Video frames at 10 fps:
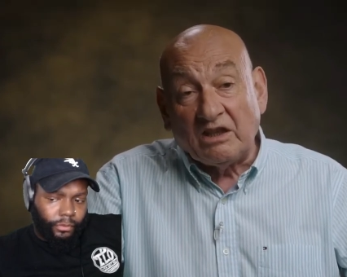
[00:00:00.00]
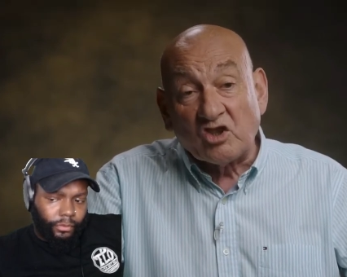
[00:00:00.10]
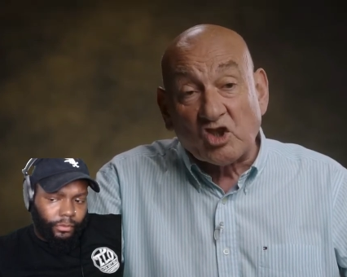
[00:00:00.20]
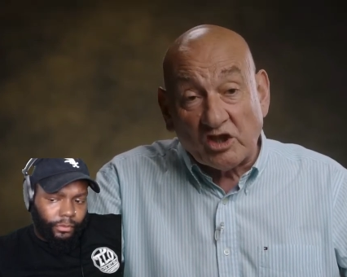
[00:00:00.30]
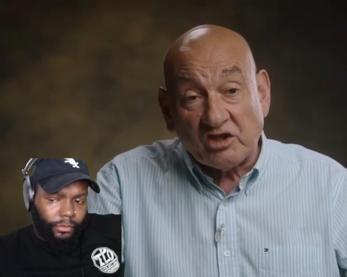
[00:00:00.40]

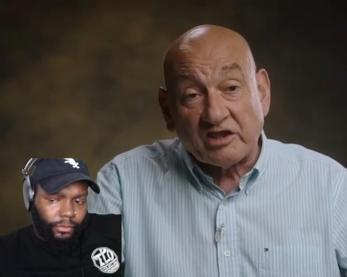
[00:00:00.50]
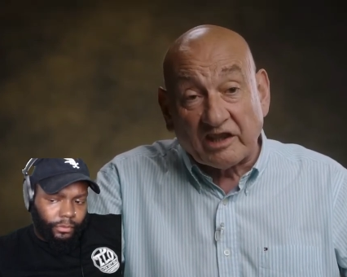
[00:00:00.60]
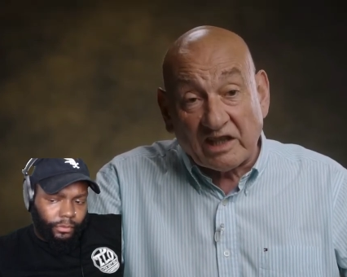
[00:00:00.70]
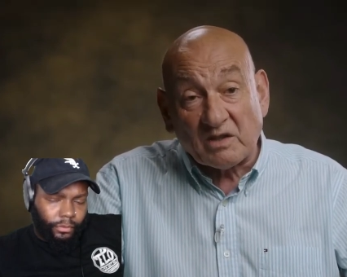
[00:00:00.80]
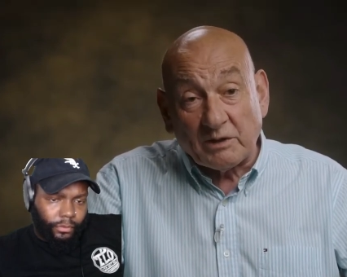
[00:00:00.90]
Speaker 1: trust your
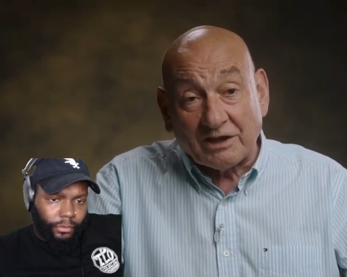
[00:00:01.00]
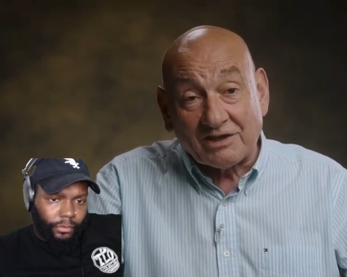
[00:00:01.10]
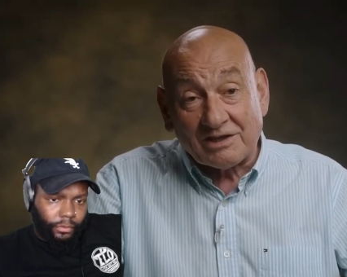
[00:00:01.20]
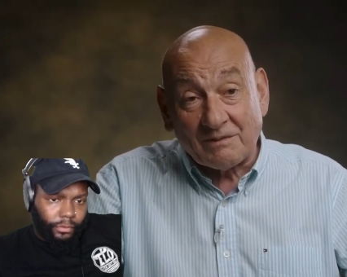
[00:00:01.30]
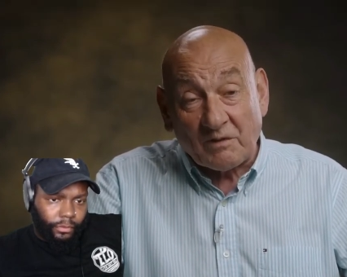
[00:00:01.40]

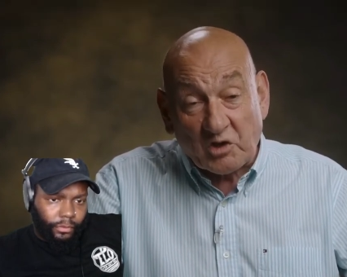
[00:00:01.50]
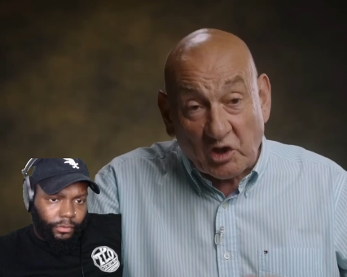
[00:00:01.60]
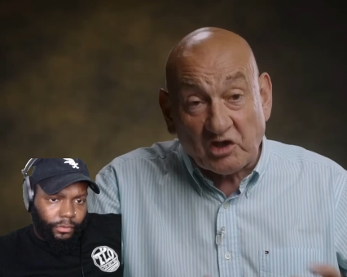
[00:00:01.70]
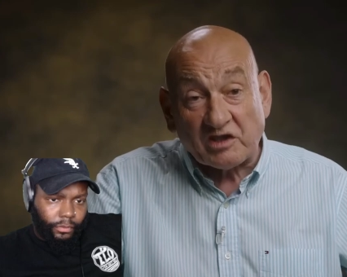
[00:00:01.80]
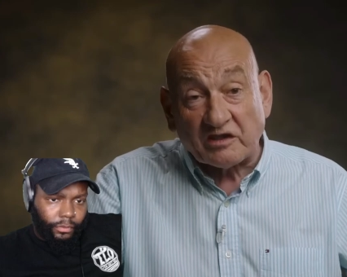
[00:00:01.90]
experts and
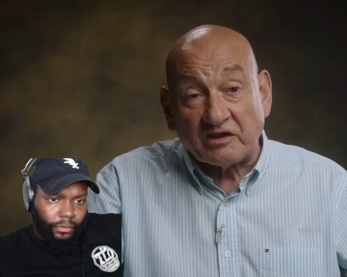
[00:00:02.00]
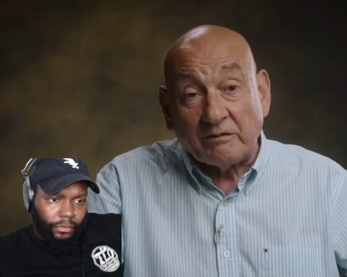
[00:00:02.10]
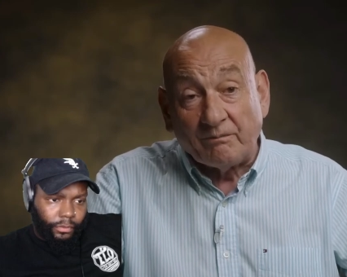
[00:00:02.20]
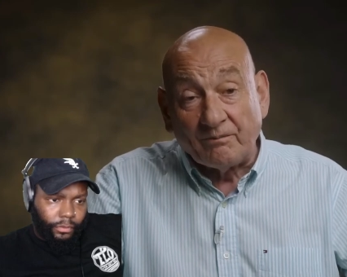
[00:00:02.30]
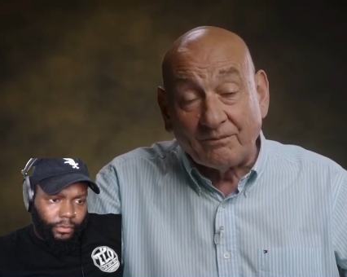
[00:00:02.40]
trust your
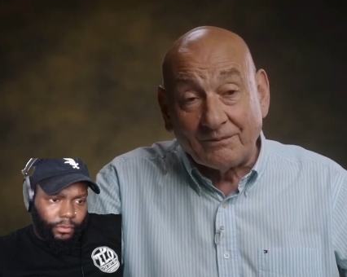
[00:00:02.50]
team.